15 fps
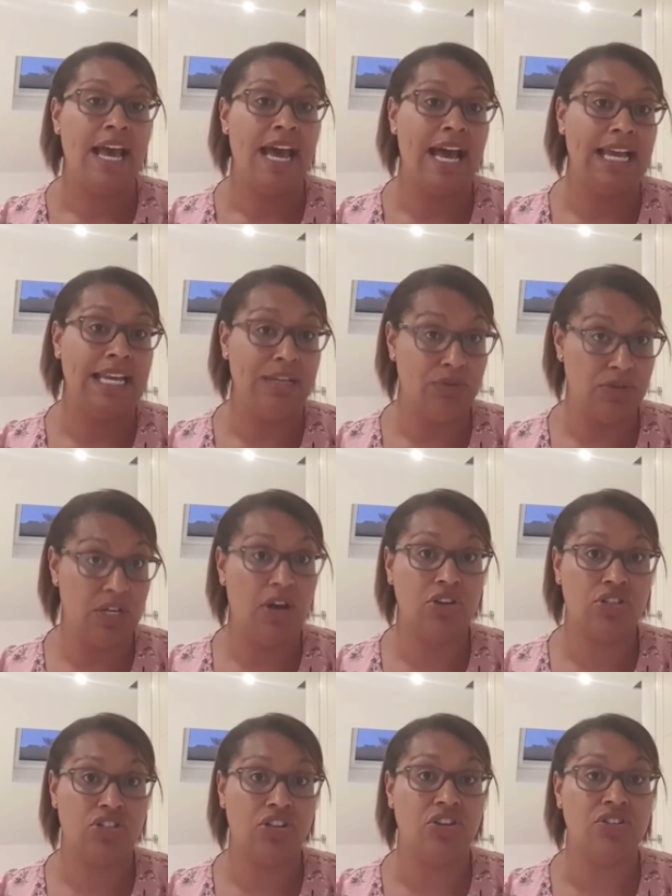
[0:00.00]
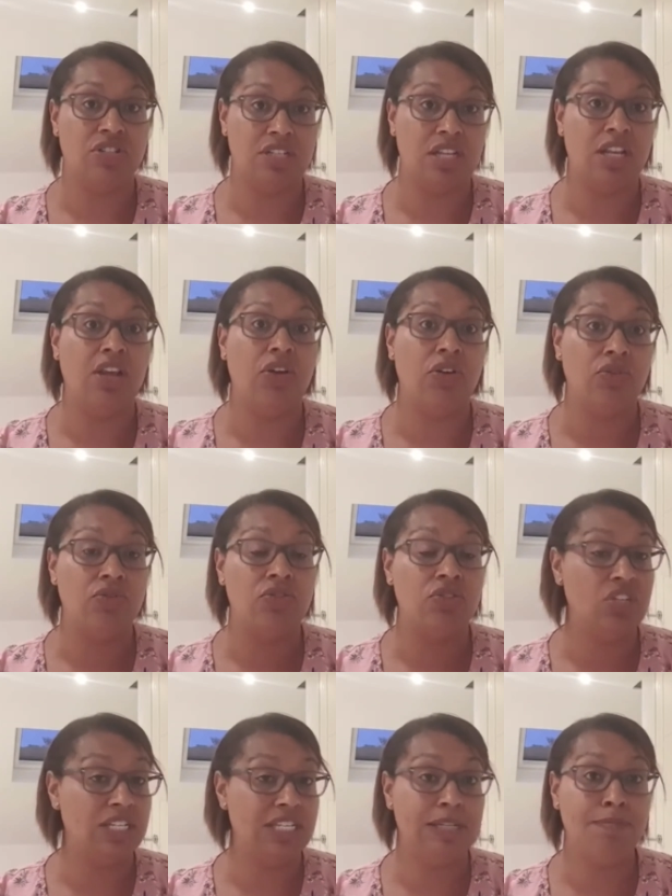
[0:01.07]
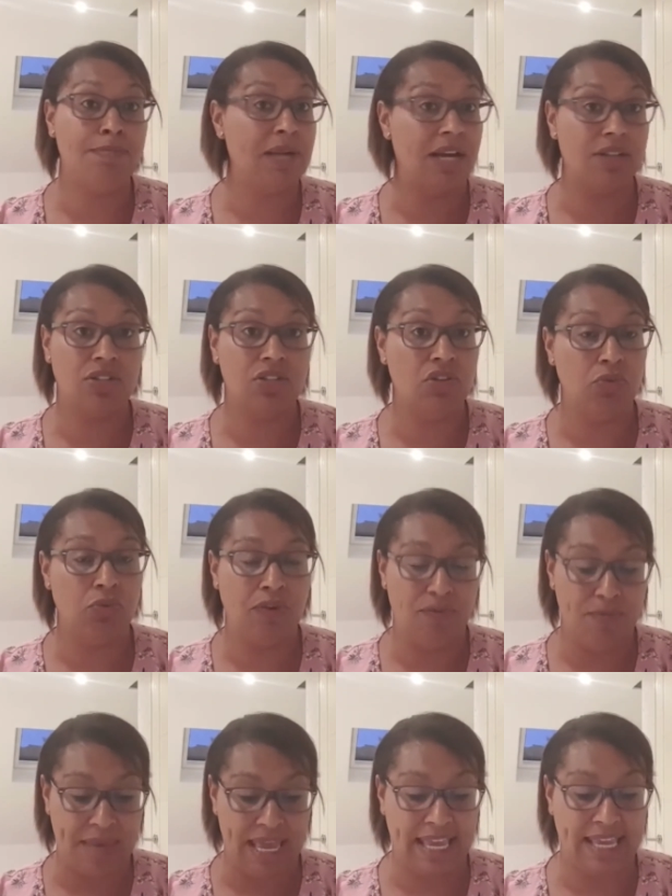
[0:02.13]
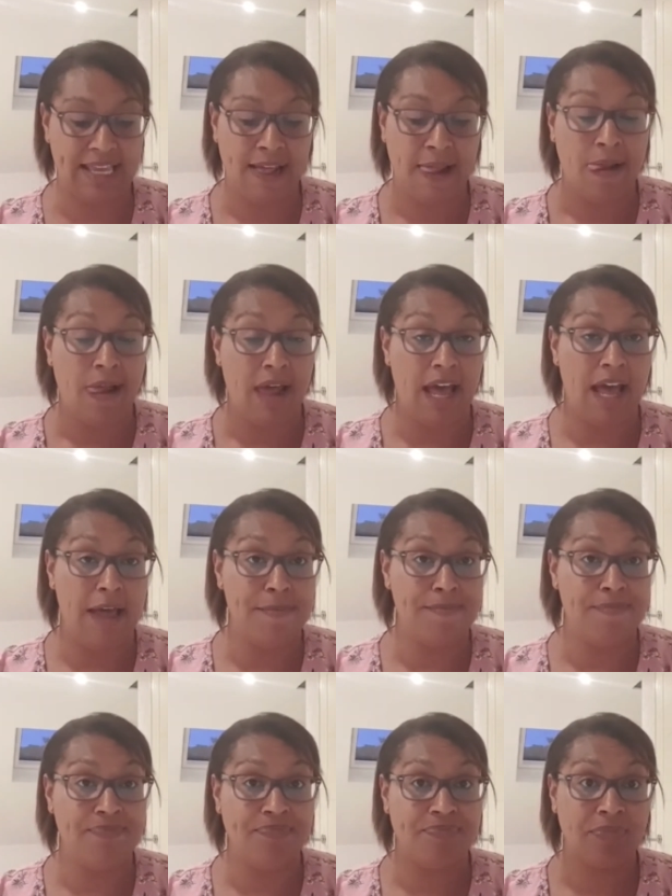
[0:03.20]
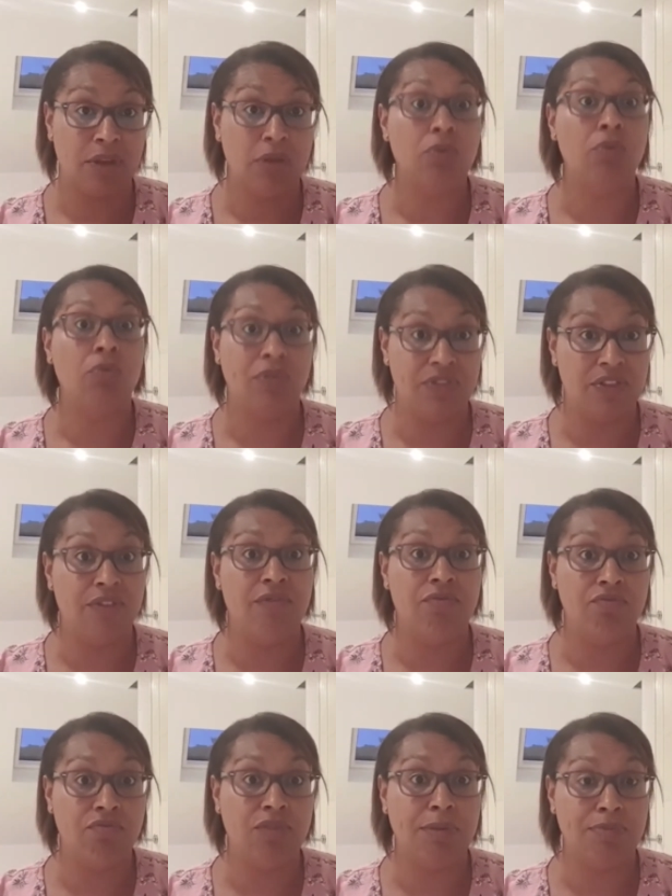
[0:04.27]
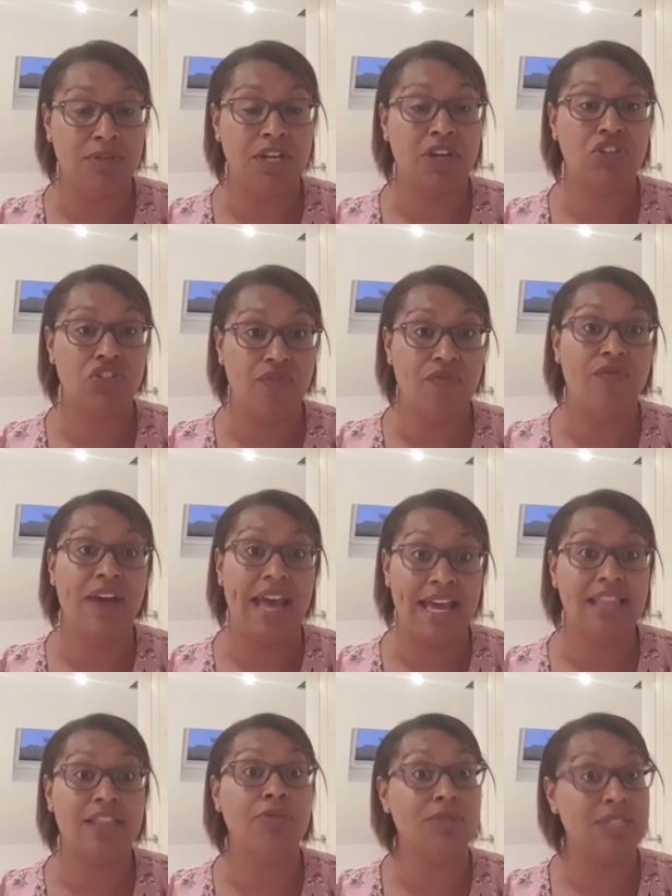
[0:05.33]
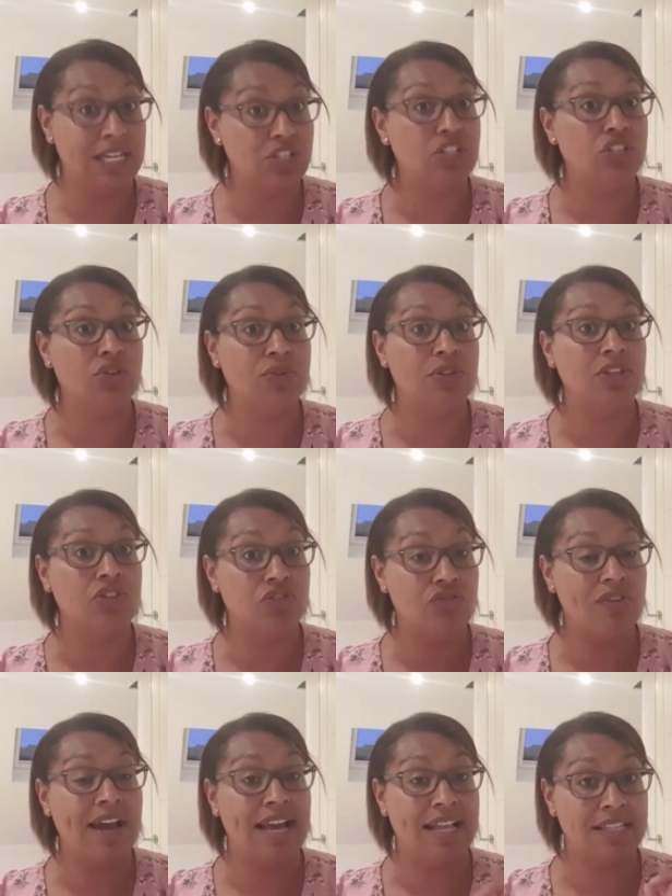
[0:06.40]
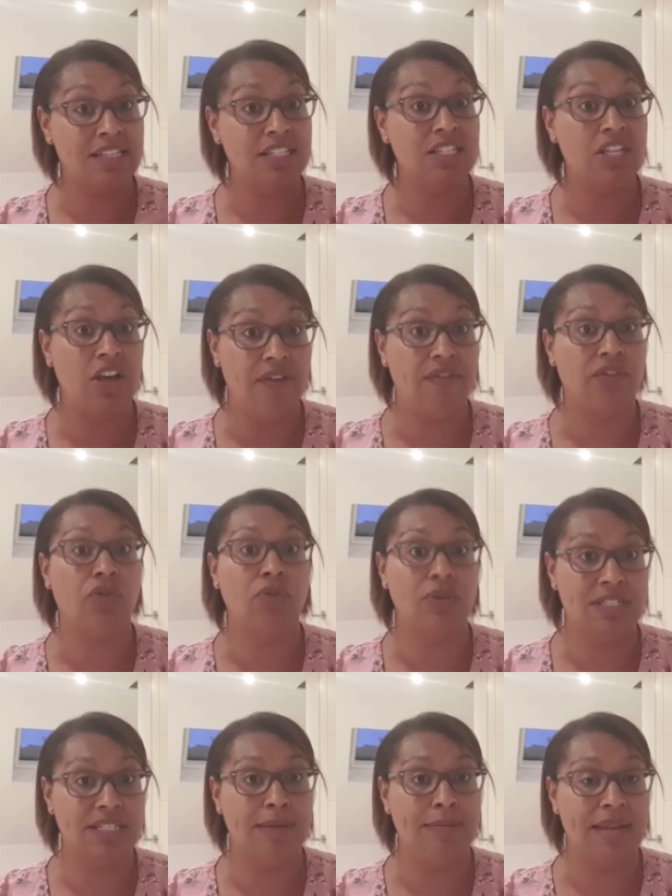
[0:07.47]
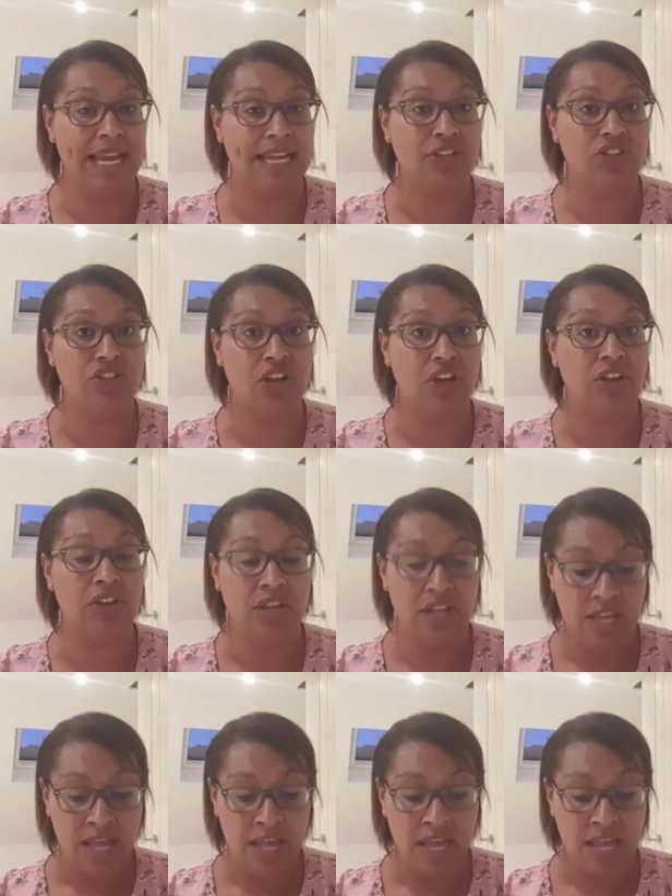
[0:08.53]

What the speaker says: and it was last chance saloon, she did bloods, not with me, with the reproduction vet that was actually doing the transcervical insemination,